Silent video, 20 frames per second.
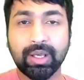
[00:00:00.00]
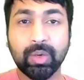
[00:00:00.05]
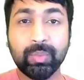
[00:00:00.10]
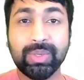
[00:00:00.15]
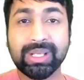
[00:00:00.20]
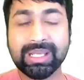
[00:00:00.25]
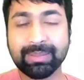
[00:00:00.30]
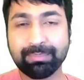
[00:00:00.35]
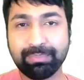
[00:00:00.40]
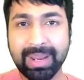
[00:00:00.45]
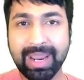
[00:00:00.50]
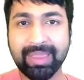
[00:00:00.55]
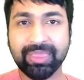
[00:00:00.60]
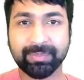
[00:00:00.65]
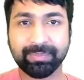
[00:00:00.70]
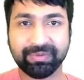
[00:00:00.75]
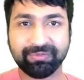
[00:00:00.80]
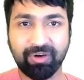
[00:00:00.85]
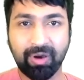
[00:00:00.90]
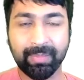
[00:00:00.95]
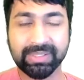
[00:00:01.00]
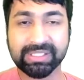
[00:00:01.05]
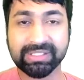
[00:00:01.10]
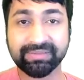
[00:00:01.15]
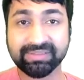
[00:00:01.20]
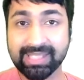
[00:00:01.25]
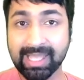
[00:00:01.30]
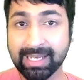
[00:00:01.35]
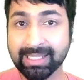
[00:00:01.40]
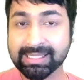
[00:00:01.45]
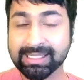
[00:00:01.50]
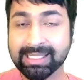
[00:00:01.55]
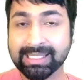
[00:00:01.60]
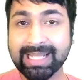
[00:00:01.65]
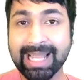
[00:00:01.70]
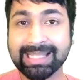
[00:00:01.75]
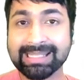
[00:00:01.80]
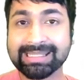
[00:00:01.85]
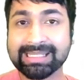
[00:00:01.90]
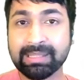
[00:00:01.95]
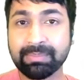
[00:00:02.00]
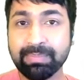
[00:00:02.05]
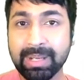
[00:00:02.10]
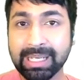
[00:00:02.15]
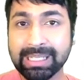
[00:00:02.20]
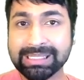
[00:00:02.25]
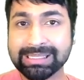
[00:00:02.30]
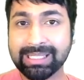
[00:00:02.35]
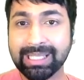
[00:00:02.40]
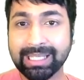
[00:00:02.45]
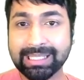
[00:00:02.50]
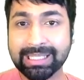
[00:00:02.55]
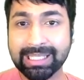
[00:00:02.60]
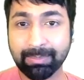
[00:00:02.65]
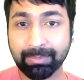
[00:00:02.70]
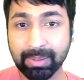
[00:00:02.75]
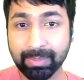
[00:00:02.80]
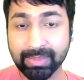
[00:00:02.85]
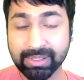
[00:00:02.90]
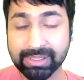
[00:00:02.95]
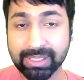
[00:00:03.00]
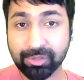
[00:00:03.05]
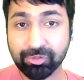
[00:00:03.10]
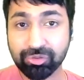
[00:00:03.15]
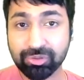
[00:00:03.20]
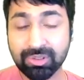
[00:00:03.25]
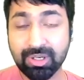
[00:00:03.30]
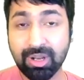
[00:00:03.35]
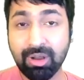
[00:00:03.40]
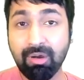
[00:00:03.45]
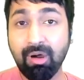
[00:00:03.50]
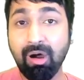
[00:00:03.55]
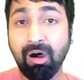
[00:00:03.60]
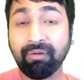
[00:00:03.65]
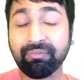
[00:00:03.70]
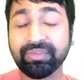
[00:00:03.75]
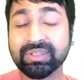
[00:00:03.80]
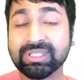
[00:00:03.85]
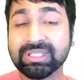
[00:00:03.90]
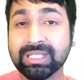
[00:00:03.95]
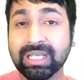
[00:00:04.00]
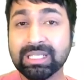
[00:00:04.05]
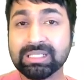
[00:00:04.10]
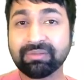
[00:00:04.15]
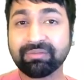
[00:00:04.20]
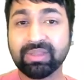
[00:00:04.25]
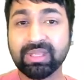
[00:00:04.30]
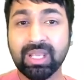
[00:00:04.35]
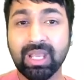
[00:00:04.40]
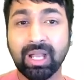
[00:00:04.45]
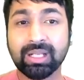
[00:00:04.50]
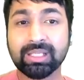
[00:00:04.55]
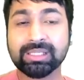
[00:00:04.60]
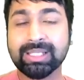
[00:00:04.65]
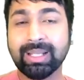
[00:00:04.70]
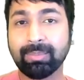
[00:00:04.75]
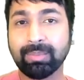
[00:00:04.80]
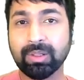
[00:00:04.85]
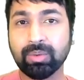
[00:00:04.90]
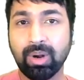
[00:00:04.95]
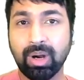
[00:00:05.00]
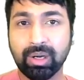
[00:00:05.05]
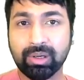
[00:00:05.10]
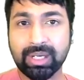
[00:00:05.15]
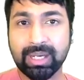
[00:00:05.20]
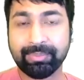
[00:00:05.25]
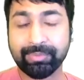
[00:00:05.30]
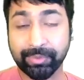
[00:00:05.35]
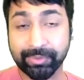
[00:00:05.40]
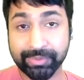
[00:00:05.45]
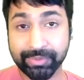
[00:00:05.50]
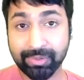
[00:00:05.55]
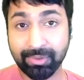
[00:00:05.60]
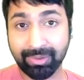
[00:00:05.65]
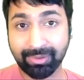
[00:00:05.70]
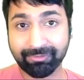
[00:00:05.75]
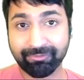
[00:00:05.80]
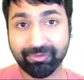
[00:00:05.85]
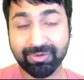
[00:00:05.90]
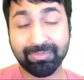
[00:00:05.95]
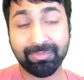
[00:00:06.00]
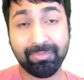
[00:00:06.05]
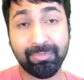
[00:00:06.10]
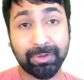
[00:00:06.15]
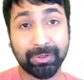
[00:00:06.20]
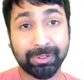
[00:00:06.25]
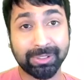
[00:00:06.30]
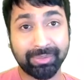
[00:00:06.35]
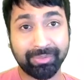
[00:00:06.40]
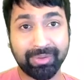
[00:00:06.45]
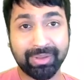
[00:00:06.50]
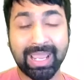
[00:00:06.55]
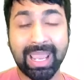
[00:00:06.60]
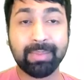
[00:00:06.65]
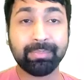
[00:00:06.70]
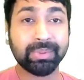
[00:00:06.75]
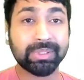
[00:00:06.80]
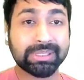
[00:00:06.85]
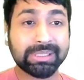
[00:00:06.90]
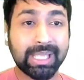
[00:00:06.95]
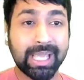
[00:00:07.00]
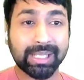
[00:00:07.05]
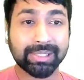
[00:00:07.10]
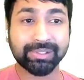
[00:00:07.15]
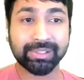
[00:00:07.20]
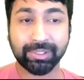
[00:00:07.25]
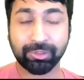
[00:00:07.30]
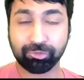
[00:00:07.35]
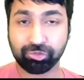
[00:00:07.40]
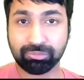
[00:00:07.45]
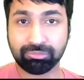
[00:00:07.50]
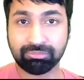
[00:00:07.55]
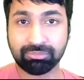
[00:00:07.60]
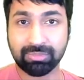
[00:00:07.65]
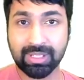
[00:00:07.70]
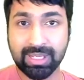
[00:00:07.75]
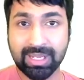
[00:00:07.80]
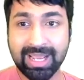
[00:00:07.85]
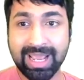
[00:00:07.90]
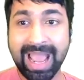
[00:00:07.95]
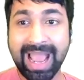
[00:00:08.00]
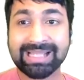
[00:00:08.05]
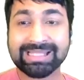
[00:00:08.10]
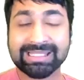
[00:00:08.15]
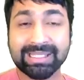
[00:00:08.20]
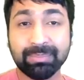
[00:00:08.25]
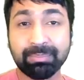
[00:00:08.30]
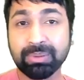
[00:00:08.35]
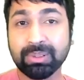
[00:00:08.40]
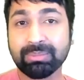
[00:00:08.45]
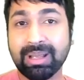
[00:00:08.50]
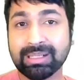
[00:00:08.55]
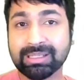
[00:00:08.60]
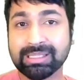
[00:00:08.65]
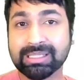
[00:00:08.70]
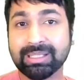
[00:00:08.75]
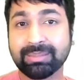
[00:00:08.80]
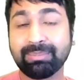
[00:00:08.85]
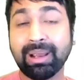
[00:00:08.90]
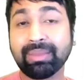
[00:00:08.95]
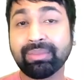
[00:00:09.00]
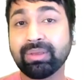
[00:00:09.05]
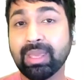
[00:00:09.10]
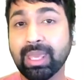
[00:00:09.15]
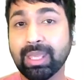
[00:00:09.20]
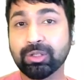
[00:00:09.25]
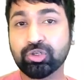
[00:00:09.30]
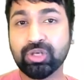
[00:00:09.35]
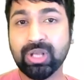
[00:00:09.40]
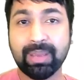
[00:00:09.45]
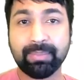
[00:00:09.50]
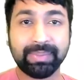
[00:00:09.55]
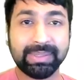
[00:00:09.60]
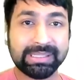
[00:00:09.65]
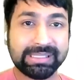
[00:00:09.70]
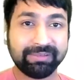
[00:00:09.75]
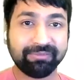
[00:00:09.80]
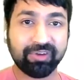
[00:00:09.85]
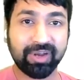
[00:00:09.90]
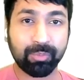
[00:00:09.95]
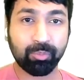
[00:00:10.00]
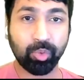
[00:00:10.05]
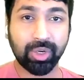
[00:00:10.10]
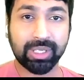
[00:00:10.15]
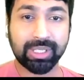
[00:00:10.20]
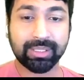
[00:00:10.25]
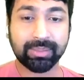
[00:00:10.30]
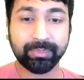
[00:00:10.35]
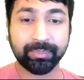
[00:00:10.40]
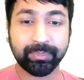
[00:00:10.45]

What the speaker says: We compare the performance of Senet against a baseline implementation of the state-of-the-art WRK protocol for monolithic MPC execution, as implemented by the AG-MPC framework.